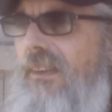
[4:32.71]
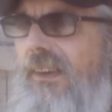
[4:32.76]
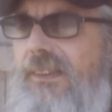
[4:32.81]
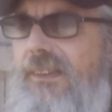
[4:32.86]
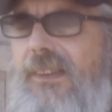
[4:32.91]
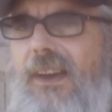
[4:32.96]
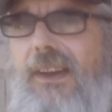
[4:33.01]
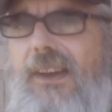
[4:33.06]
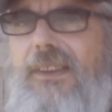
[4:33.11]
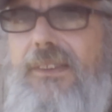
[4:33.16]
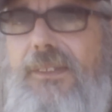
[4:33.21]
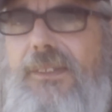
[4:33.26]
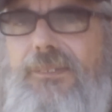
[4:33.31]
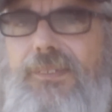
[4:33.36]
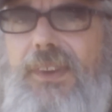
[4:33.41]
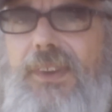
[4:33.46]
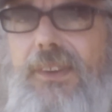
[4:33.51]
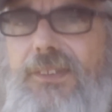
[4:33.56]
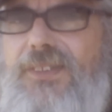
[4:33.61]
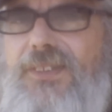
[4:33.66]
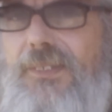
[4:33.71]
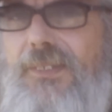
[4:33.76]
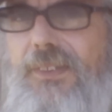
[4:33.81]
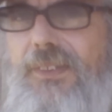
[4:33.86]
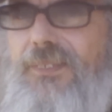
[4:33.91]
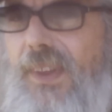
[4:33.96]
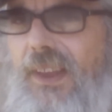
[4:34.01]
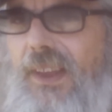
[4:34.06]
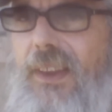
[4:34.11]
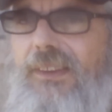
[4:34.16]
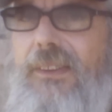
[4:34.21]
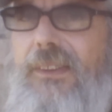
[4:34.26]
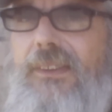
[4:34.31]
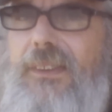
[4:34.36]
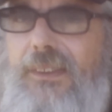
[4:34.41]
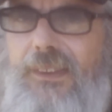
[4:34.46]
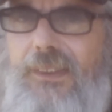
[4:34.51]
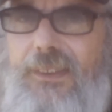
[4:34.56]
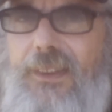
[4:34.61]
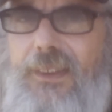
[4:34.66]
he's on to finish finisher of your faith,
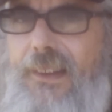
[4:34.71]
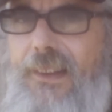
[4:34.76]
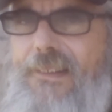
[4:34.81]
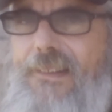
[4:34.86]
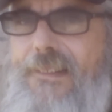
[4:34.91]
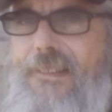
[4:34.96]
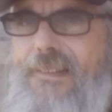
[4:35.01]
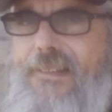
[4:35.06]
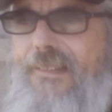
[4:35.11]
okay?